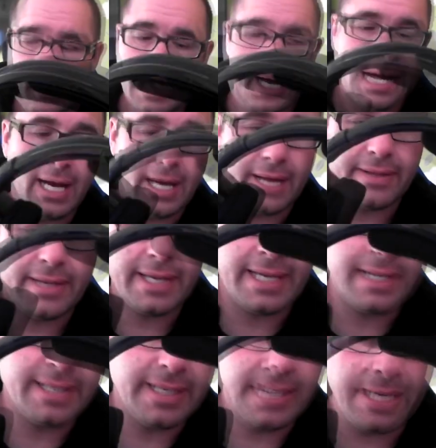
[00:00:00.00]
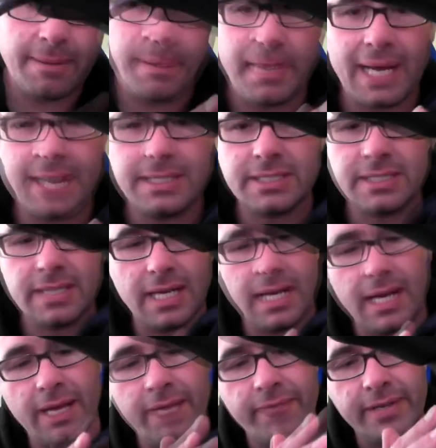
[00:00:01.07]
The ear pads
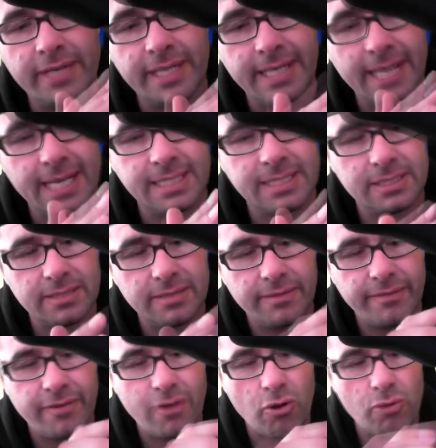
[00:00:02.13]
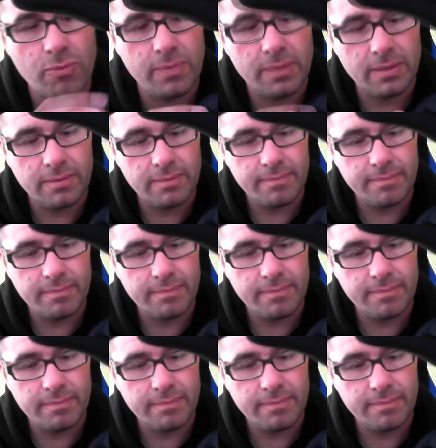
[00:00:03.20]
are really nice foam